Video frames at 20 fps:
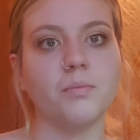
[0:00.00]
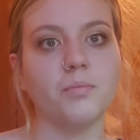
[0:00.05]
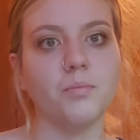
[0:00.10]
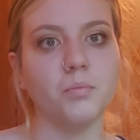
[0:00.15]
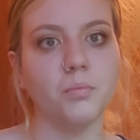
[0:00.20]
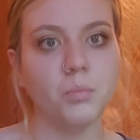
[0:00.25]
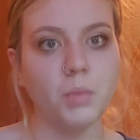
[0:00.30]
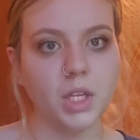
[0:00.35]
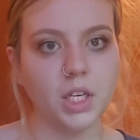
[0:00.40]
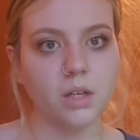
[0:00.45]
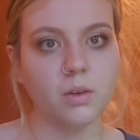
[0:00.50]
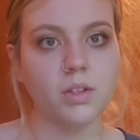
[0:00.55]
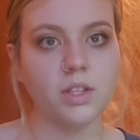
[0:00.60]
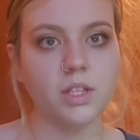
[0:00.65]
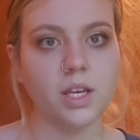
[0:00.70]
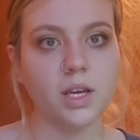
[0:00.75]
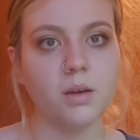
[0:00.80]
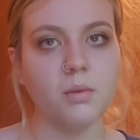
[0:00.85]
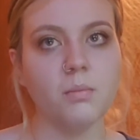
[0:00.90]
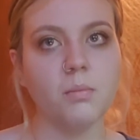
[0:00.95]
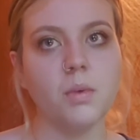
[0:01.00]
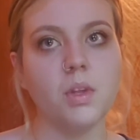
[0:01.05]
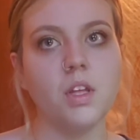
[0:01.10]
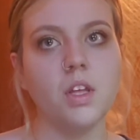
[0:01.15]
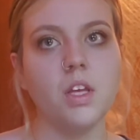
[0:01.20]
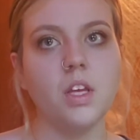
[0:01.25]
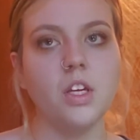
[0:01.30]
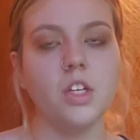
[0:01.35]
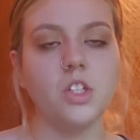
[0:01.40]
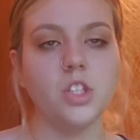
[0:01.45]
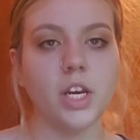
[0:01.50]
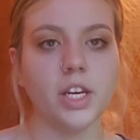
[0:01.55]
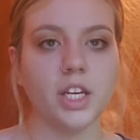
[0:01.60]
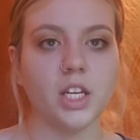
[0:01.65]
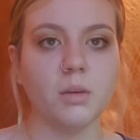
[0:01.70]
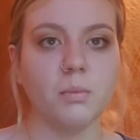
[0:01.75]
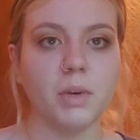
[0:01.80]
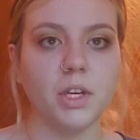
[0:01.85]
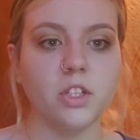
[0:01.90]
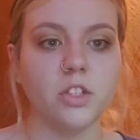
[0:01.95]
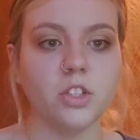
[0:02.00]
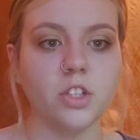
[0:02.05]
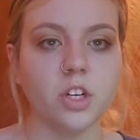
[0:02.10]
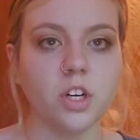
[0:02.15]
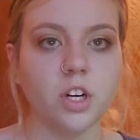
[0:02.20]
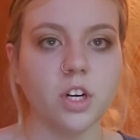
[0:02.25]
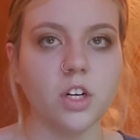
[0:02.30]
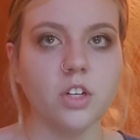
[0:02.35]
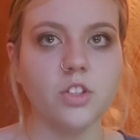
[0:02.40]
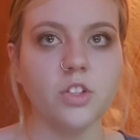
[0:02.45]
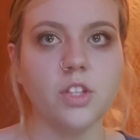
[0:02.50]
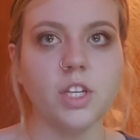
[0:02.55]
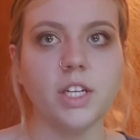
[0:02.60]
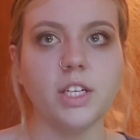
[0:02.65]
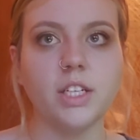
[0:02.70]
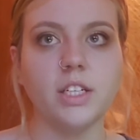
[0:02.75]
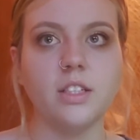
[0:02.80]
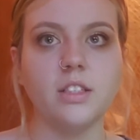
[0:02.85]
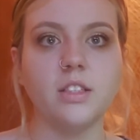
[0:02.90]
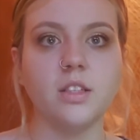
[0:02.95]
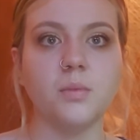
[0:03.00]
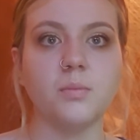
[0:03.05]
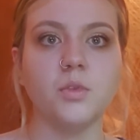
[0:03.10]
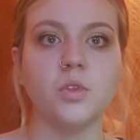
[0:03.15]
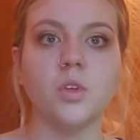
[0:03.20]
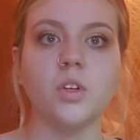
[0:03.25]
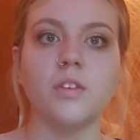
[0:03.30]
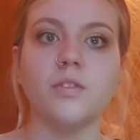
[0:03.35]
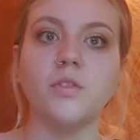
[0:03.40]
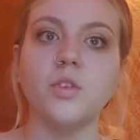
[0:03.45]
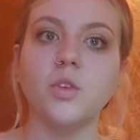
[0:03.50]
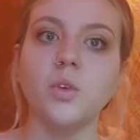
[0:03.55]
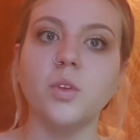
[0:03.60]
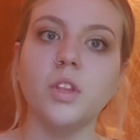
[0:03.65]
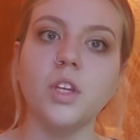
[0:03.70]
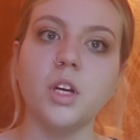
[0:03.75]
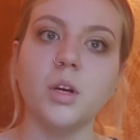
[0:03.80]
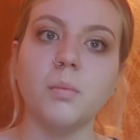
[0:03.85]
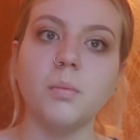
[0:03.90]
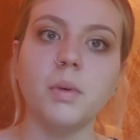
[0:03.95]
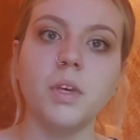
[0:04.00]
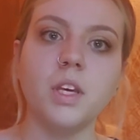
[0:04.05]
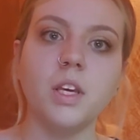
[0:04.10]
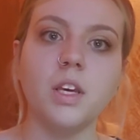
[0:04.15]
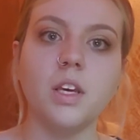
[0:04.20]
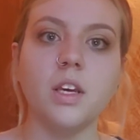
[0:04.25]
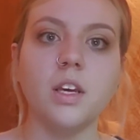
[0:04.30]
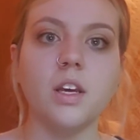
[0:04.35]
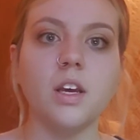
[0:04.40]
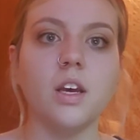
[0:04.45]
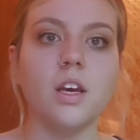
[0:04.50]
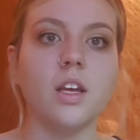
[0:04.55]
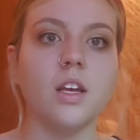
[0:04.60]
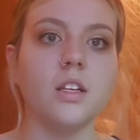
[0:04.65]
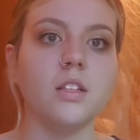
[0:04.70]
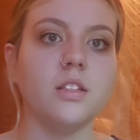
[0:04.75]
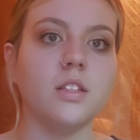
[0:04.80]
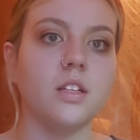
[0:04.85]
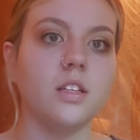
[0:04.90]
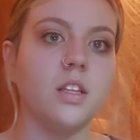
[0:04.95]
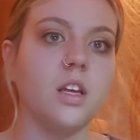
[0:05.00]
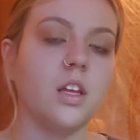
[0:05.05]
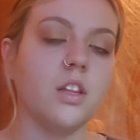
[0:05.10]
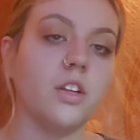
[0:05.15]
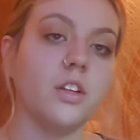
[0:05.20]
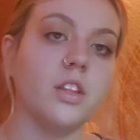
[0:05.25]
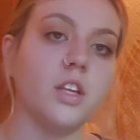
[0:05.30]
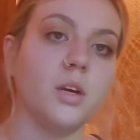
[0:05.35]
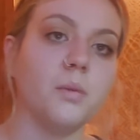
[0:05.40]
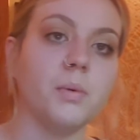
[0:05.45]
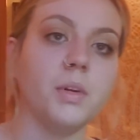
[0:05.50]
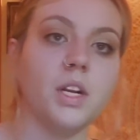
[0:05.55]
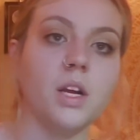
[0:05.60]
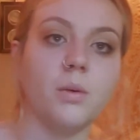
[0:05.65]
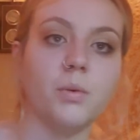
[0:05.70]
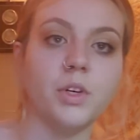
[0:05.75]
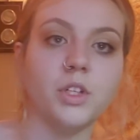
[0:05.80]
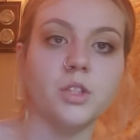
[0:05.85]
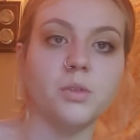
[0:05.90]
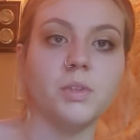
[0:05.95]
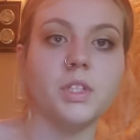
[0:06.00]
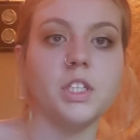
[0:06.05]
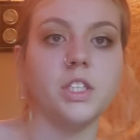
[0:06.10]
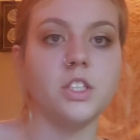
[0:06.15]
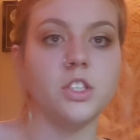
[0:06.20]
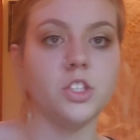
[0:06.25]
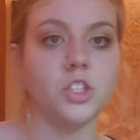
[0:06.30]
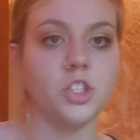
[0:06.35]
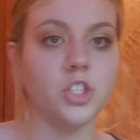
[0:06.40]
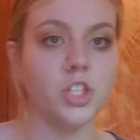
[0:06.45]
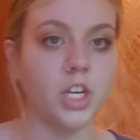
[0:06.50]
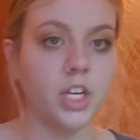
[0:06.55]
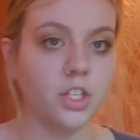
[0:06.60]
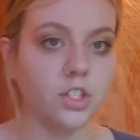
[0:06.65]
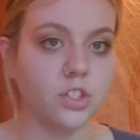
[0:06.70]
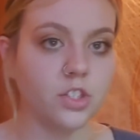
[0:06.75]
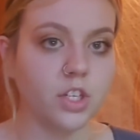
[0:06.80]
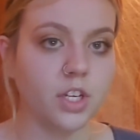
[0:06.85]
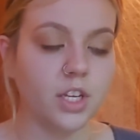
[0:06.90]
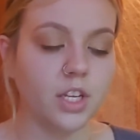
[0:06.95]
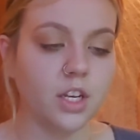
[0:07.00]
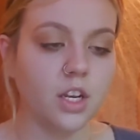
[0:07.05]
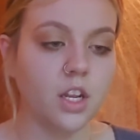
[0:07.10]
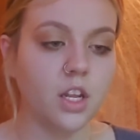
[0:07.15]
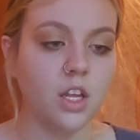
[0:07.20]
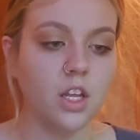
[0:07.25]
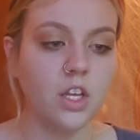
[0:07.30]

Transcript: meeting with them, checking to make sure, do they need some sort of new therapy? Did the other therapy not work? Do we need to change it?